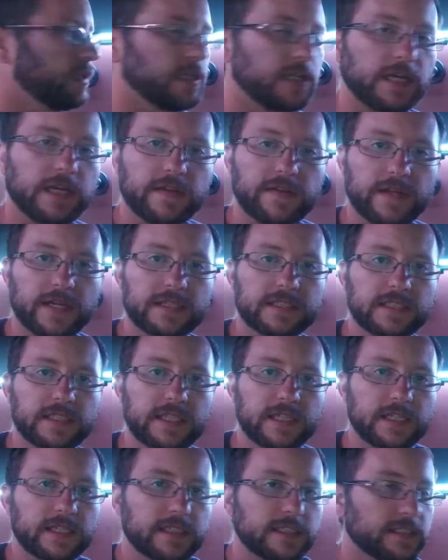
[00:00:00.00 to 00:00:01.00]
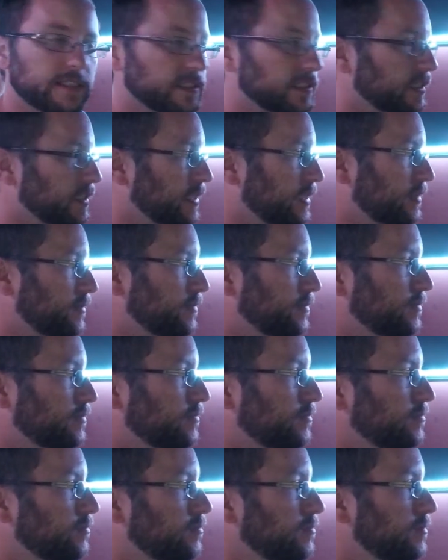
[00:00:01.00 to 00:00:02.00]
and that's it.
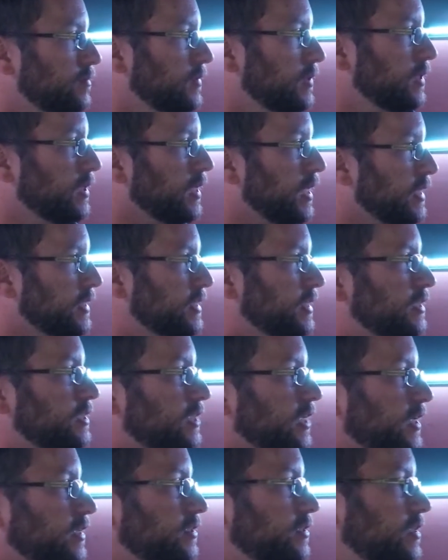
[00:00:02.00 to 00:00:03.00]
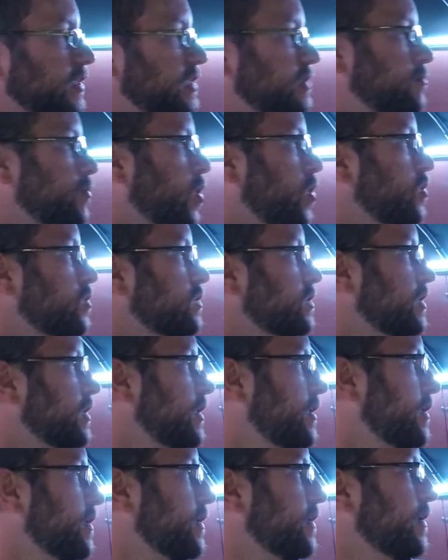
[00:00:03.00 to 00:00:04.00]
I did change these bolts
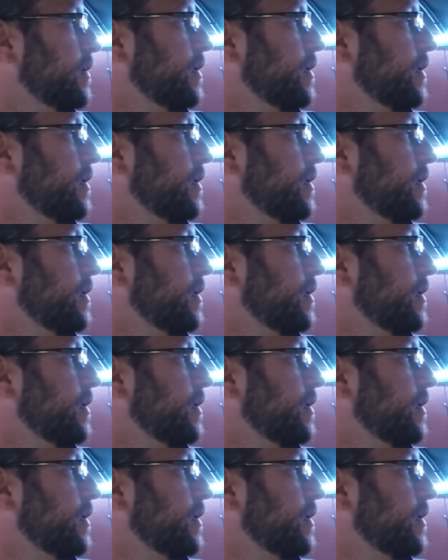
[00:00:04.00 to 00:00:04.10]
here.